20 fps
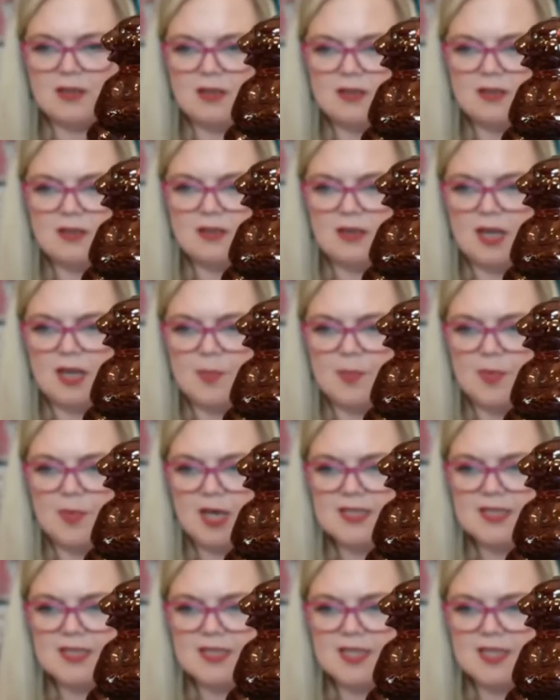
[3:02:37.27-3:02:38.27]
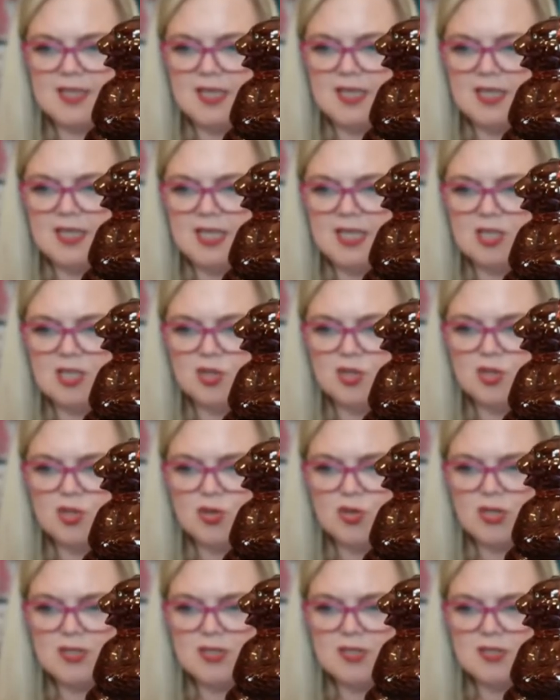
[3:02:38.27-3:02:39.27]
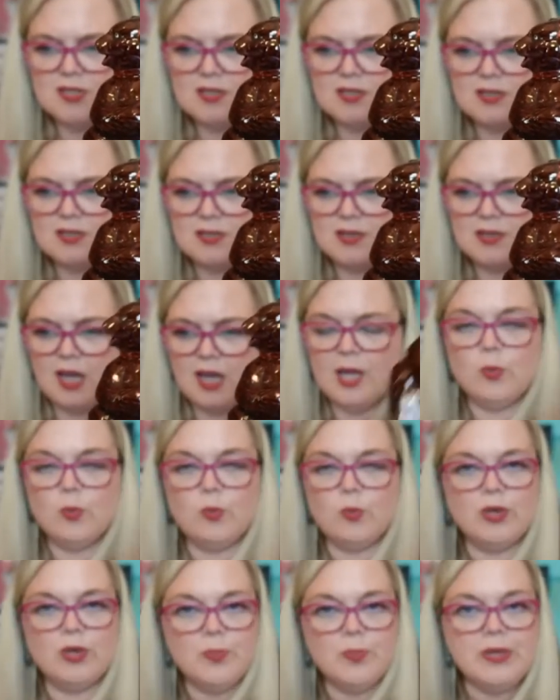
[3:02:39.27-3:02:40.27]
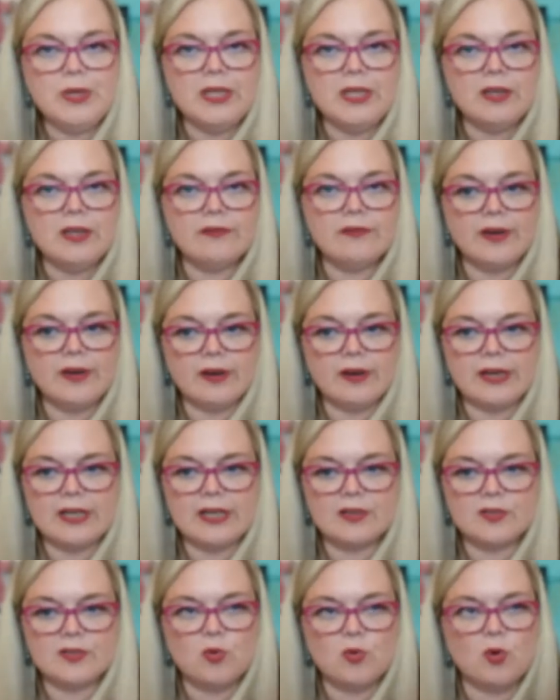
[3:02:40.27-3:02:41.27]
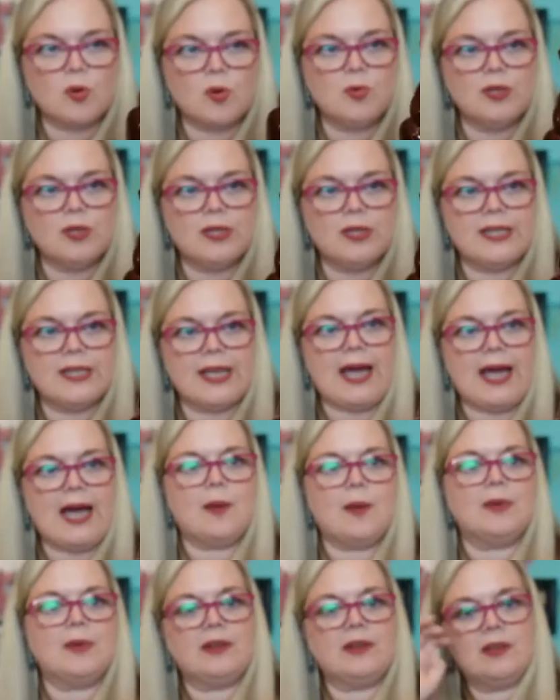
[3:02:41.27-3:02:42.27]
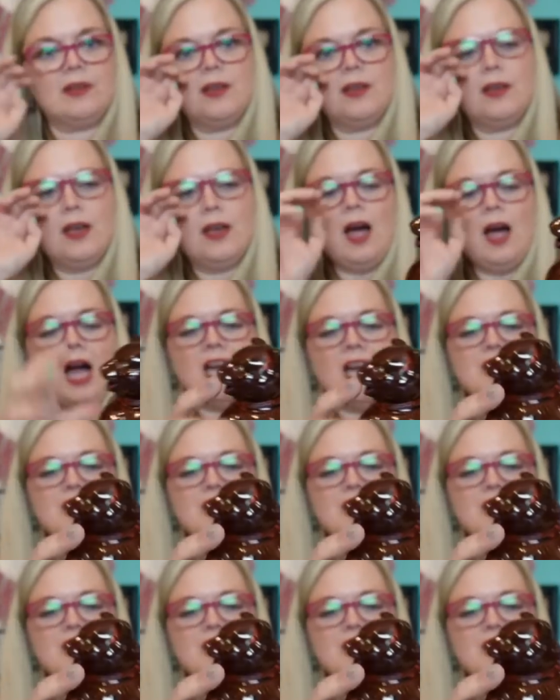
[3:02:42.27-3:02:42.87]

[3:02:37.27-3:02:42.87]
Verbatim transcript: I'm not seeing any interest. It would be very adorable in a cabin. I just